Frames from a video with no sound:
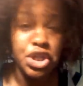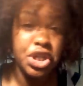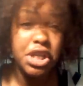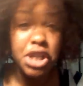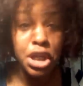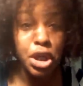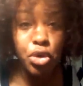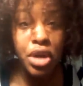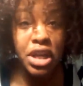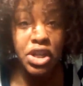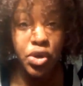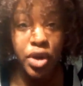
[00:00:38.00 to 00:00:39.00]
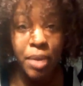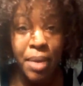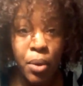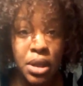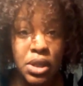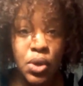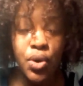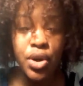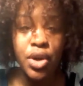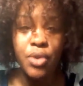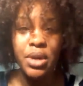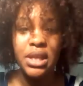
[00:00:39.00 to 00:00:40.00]
Just a little history about what's going
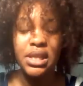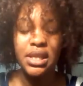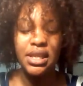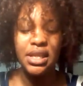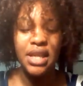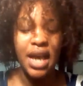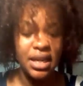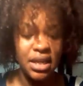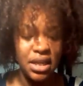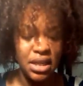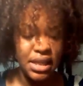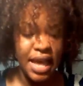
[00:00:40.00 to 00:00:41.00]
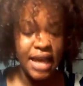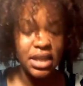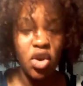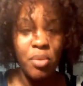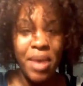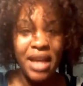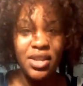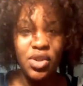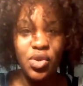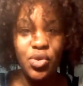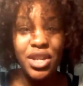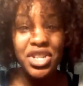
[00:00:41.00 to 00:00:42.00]
on with us. So I decided to go back to
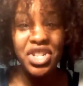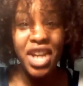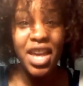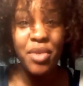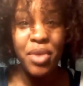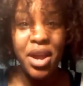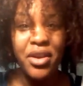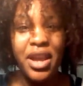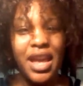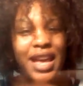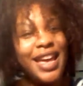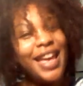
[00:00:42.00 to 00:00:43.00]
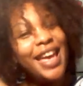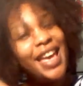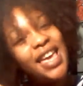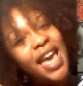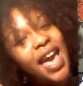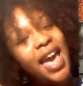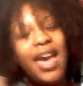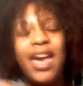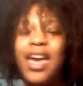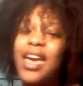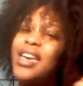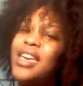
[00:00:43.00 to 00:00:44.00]
school in January. Yay,
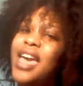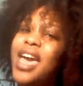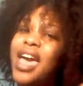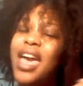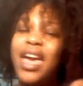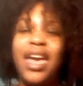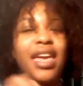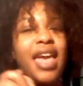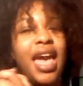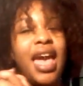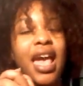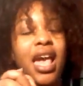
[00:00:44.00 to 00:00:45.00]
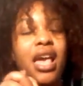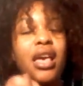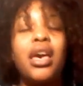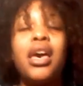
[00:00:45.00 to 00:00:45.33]
yay, yay.